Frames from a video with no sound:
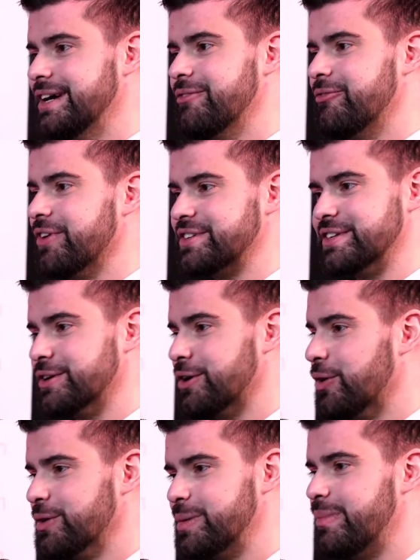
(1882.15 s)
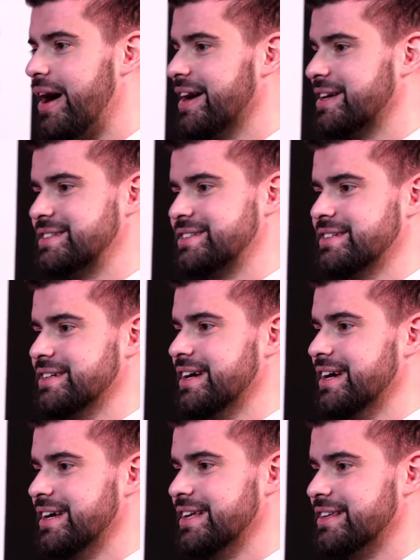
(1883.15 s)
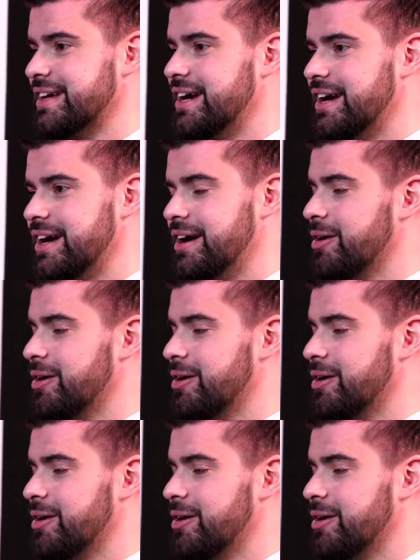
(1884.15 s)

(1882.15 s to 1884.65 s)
fixing only bugs and